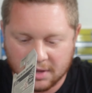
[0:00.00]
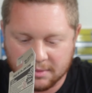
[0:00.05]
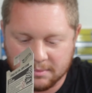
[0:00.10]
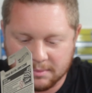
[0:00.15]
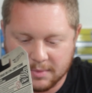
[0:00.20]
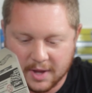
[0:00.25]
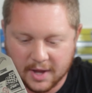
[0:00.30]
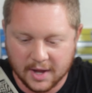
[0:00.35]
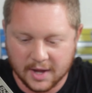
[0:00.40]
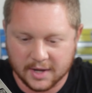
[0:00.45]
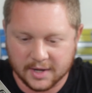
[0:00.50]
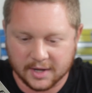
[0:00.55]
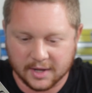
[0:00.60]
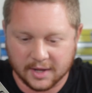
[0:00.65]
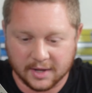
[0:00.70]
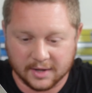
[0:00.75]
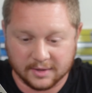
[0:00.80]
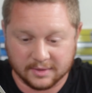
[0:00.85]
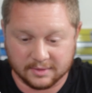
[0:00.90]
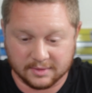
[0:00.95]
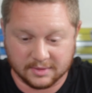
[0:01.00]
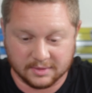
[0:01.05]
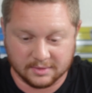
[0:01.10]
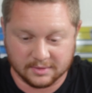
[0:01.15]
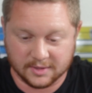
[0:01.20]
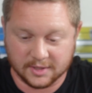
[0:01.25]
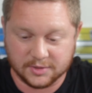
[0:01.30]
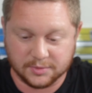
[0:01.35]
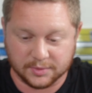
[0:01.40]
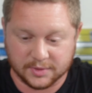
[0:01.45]
Man, and
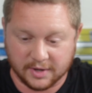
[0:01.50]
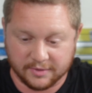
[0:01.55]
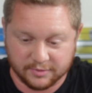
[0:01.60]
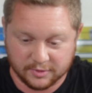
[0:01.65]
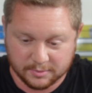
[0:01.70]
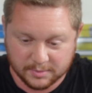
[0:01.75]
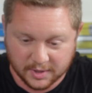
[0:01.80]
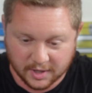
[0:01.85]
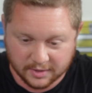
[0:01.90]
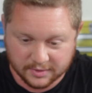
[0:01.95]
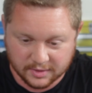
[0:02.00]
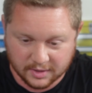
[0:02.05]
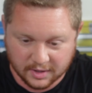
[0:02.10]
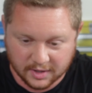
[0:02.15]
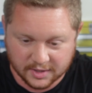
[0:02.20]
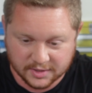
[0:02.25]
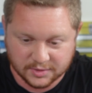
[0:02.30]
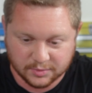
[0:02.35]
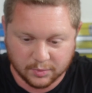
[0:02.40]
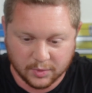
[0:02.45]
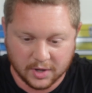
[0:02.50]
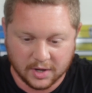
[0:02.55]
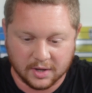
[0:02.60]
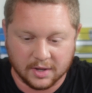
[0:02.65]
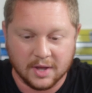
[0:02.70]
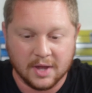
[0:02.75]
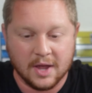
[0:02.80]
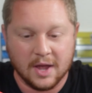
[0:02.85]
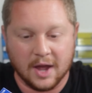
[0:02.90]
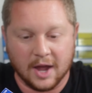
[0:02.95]
this will definitely be on there as
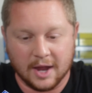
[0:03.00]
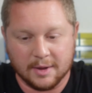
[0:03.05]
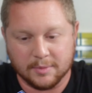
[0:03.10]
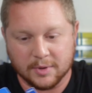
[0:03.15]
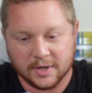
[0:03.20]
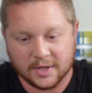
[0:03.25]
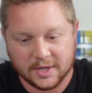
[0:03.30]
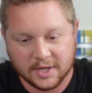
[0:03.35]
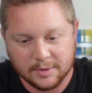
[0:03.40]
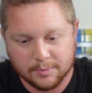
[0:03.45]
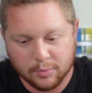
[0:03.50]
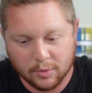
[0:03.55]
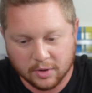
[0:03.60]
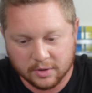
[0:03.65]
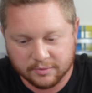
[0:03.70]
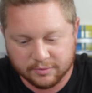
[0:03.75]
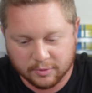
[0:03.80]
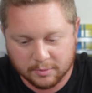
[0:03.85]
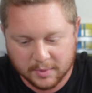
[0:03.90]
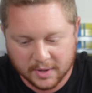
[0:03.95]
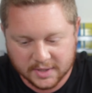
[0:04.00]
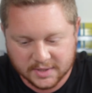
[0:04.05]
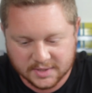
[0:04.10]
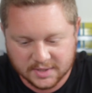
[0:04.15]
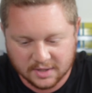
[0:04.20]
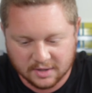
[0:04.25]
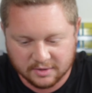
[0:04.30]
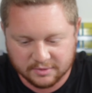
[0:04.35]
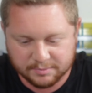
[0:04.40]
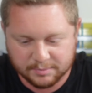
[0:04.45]
well. I'm going to keep one for
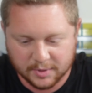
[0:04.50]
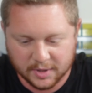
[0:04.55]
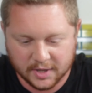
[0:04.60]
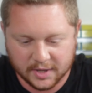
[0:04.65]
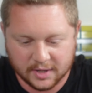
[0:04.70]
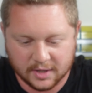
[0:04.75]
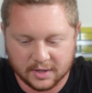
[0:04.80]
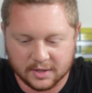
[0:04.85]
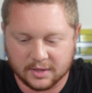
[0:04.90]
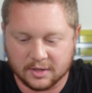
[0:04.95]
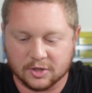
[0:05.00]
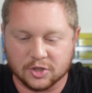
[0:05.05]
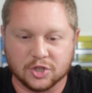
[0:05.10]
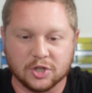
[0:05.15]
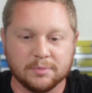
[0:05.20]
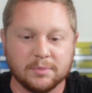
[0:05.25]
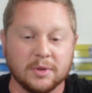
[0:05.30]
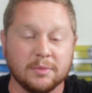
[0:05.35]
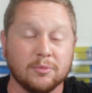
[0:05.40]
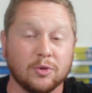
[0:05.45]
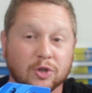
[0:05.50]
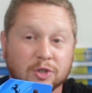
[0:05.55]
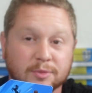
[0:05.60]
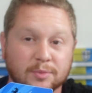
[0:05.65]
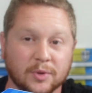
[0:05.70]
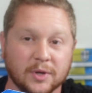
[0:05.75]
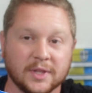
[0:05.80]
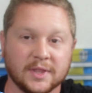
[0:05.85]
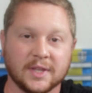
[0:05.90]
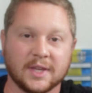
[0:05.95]
myself, but there should be
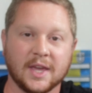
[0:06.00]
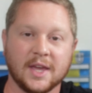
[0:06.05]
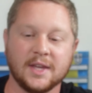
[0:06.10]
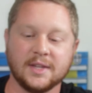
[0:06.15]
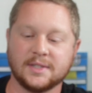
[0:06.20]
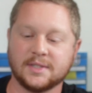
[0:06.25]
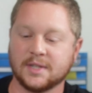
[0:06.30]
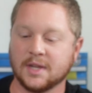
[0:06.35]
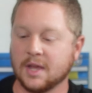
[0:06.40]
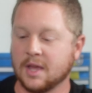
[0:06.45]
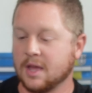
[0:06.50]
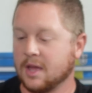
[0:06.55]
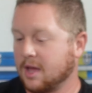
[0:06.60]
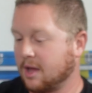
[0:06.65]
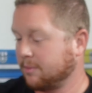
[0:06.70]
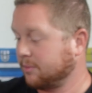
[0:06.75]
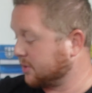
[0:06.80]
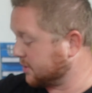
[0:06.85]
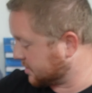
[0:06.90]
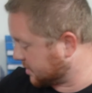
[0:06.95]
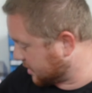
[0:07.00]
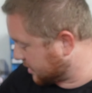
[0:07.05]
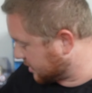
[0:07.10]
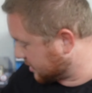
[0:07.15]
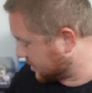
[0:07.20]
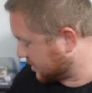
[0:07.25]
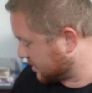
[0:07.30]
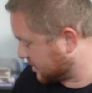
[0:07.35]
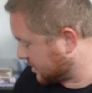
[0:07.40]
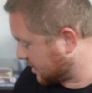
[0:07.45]
multiple in the case. I'm going to set
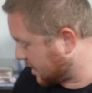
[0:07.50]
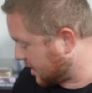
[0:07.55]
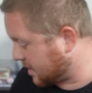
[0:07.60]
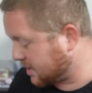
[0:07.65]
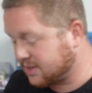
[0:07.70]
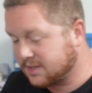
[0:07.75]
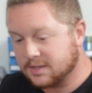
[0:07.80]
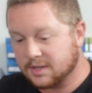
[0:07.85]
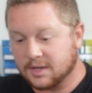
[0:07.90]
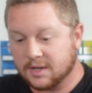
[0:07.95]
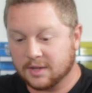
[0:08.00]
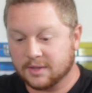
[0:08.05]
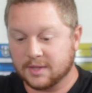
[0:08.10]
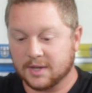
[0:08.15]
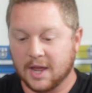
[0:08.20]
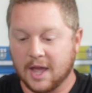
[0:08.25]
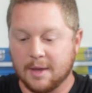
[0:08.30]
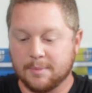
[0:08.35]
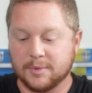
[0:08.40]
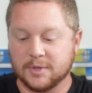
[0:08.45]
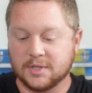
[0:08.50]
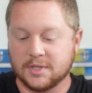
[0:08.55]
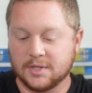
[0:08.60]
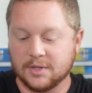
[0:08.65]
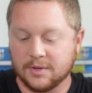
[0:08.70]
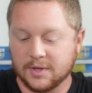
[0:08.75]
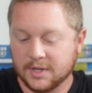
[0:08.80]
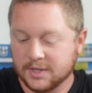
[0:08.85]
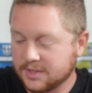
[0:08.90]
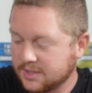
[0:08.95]
this aside so that nothing happens
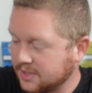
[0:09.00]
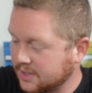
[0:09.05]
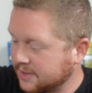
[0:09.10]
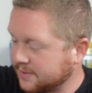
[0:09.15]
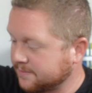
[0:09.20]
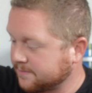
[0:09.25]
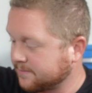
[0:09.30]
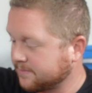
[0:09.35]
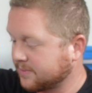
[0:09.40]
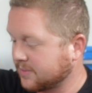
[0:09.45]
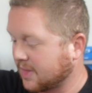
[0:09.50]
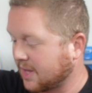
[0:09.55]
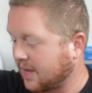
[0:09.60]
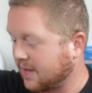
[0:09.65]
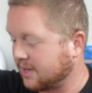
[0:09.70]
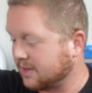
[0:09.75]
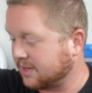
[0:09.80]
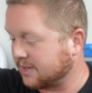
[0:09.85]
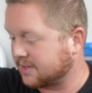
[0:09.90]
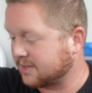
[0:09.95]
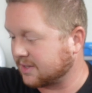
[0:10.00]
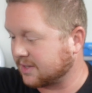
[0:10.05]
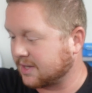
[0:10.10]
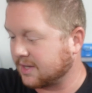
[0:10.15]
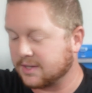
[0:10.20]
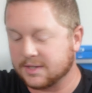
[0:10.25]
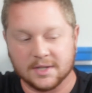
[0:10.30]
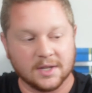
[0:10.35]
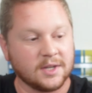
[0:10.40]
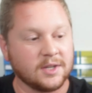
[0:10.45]
to it. And let's
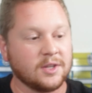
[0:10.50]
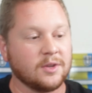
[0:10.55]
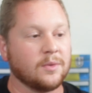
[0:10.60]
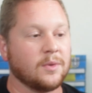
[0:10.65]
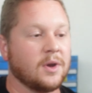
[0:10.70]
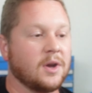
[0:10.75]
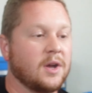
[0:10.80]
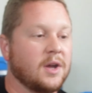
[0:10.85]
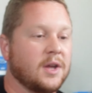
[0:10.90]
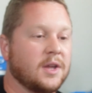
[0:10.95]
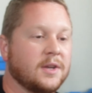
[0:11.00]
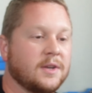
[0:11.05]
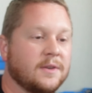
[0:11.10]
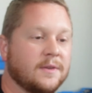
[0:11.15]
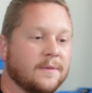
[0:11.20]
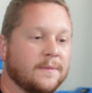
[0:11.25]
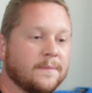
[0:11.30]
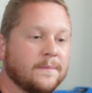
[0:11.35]
continue on.